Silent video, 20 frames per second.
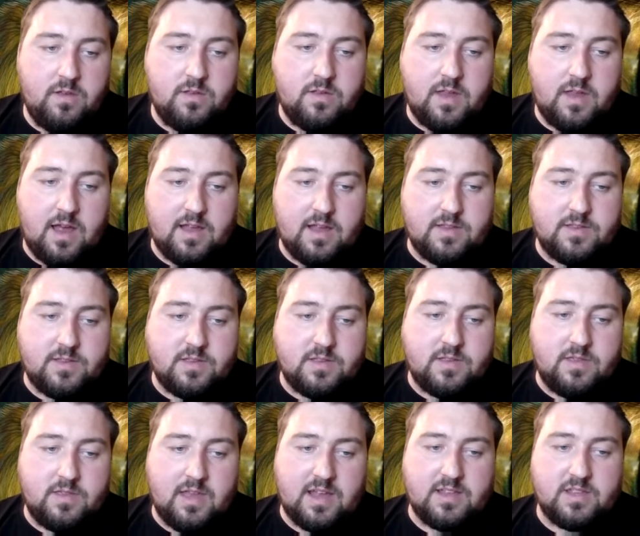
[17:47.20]
That's
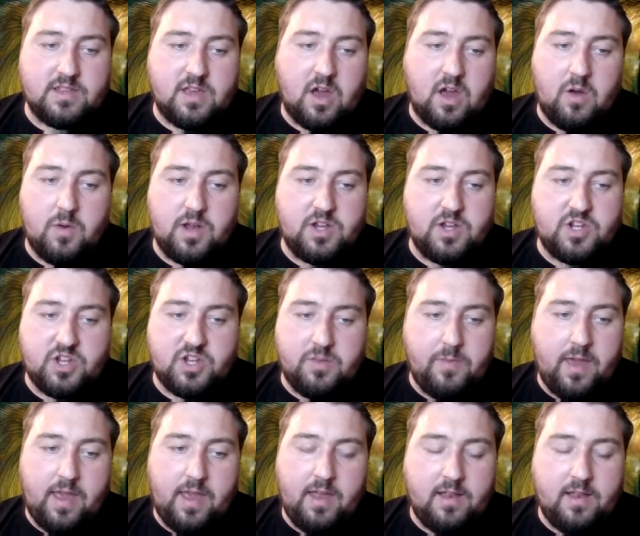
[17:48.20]
that's courage to
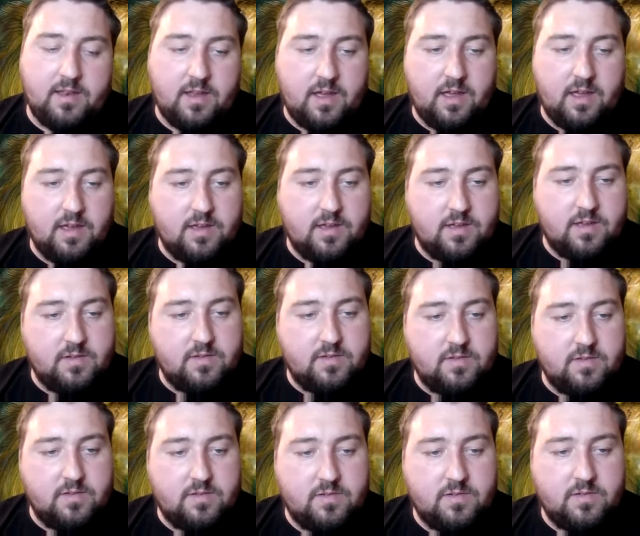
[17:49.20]
me. Like
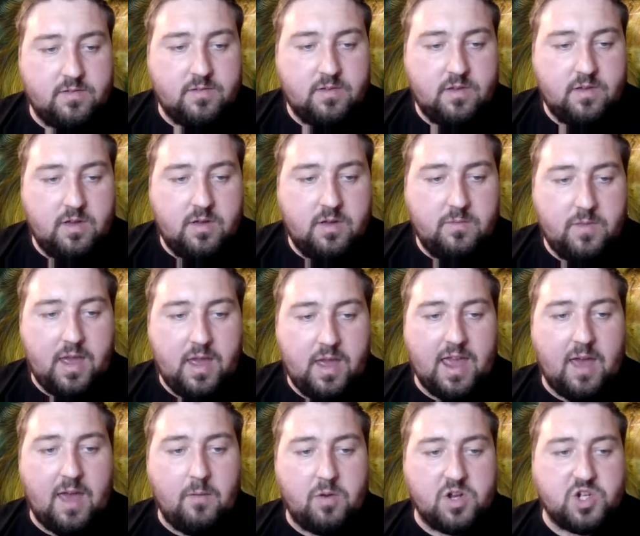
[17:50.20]
being
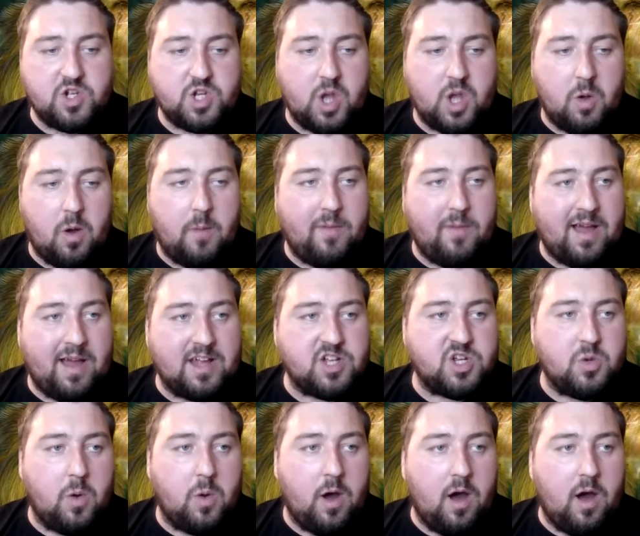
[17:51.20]
able to show up as
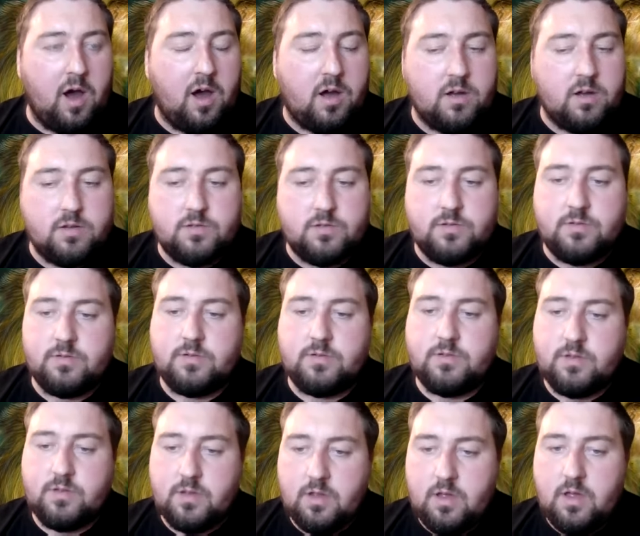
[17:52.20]
you are
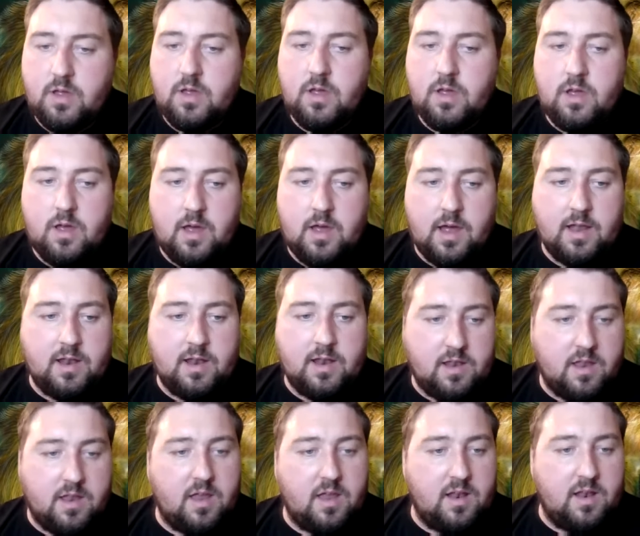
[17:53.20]
and,
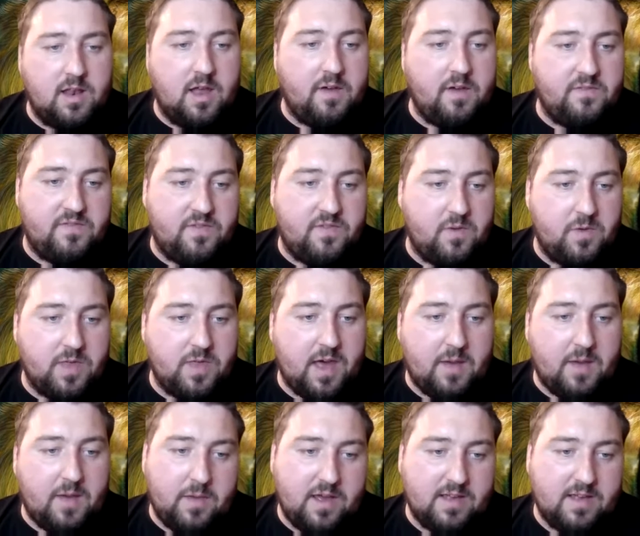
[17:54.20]
and love who
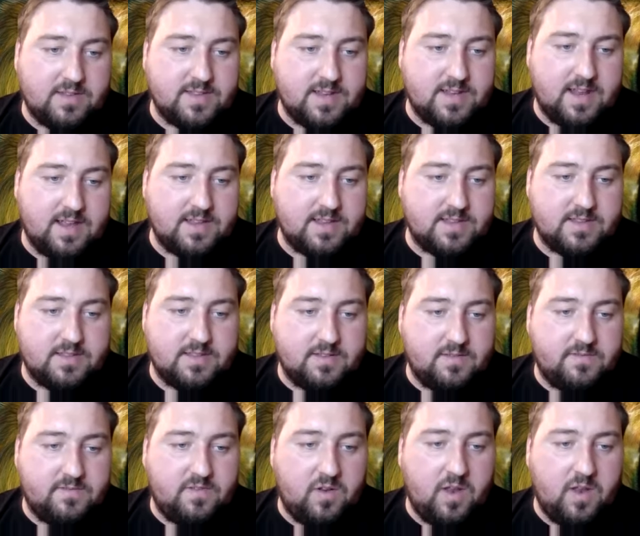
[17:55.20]
that person is
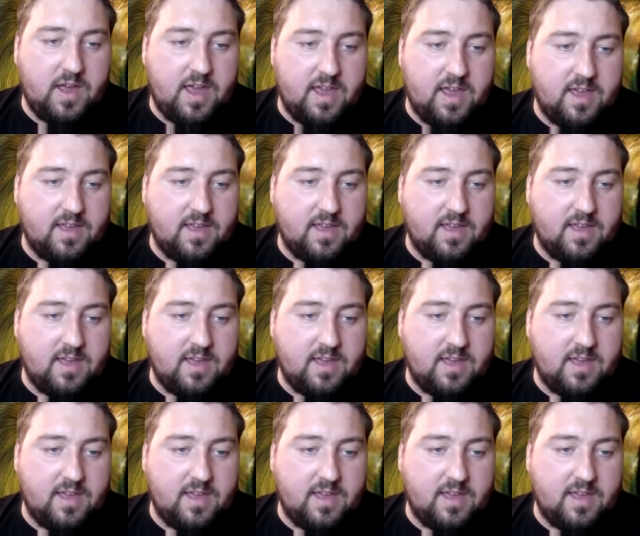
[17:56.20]
fully.